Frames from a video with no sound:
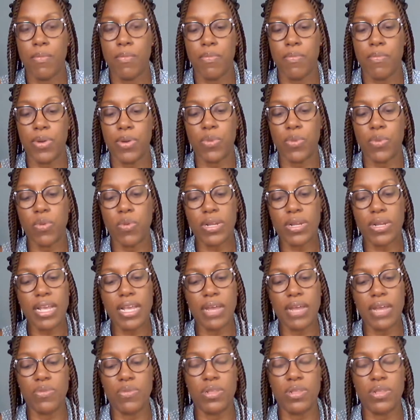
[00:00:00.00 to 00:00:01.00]
But what
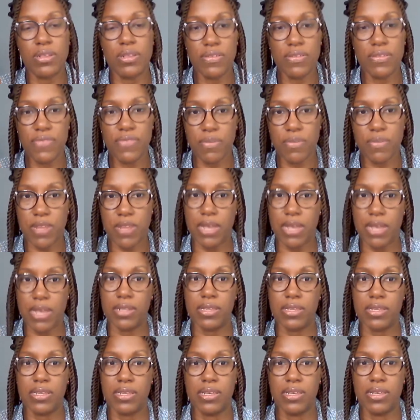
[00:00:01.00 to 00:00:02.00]
can we learn from
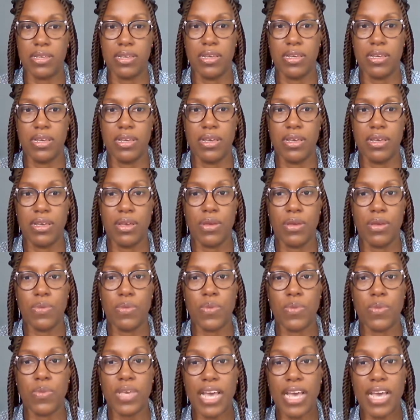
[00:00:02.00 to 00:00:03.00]
that?
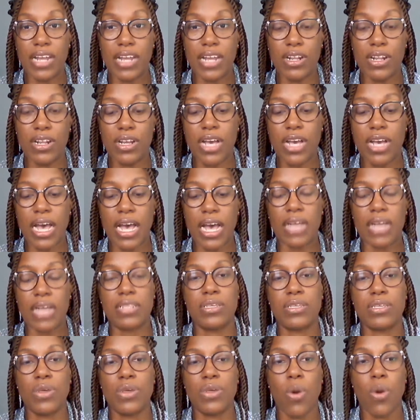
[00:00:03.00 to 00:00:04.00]
We can look
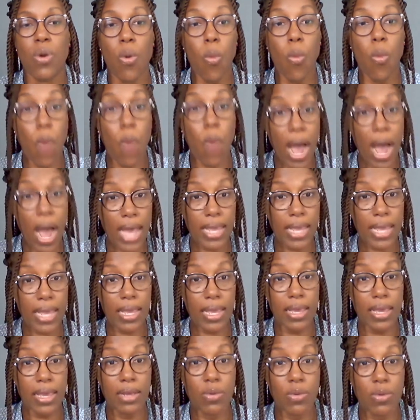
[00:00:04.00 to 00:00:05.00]
at why.
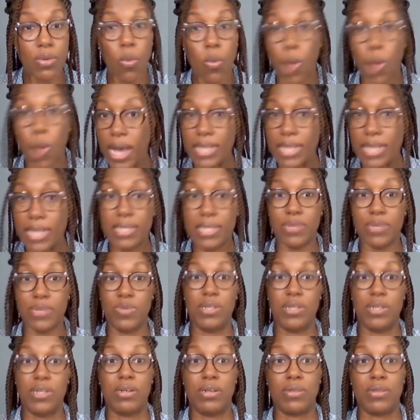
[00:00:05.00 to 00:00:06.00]
Why did
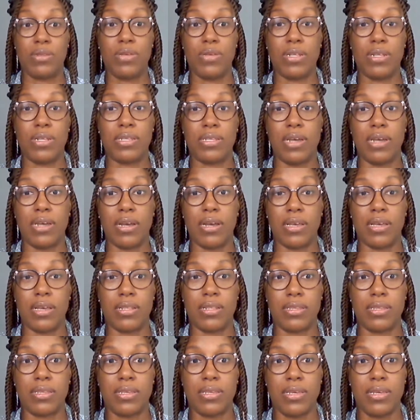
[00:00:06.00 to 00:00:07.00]
we not hit
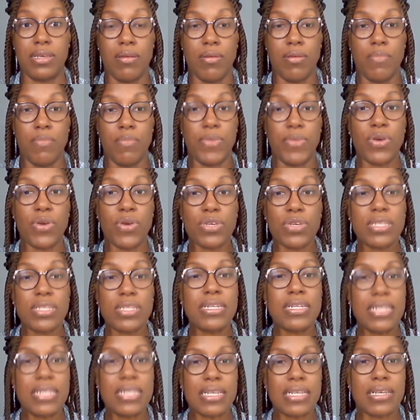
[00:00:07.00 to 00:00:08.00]
targets? Because the
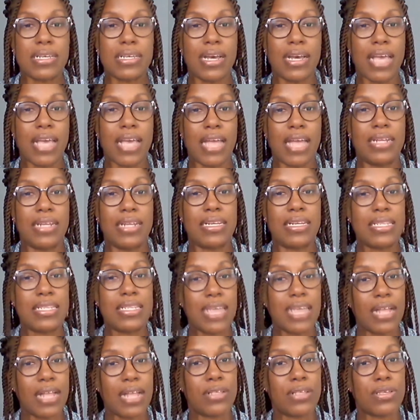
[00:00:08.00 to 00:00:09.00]
data, again, it
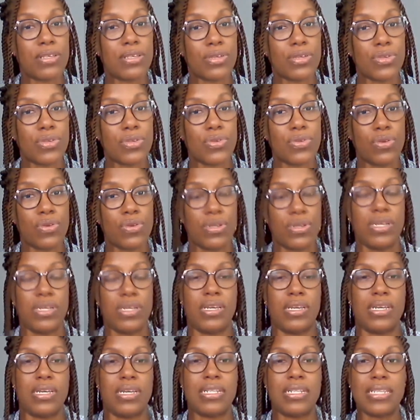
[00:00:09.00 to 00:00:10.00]
tells a
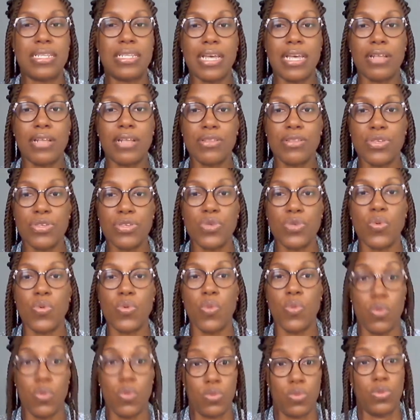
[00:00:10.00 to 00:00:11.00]
story. It tells
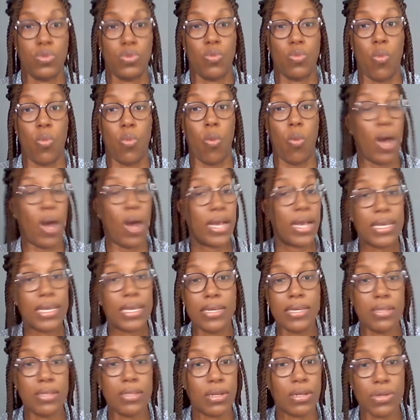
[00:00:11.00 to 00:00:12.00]
you why
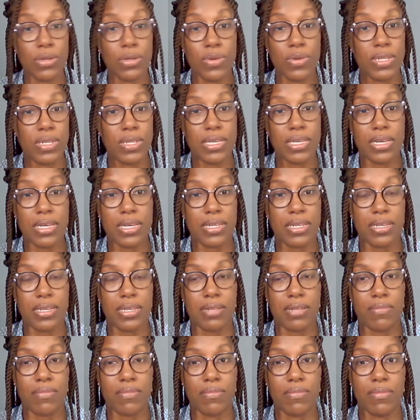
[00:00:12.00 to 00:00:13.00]
you're not going to hit it.